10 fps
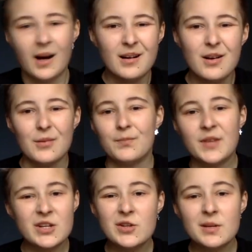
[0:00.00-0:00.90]
don't know,
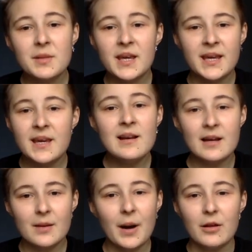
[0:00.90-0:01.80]
there's just something healing
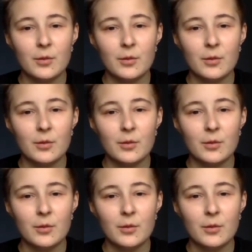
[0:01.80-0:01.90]
about the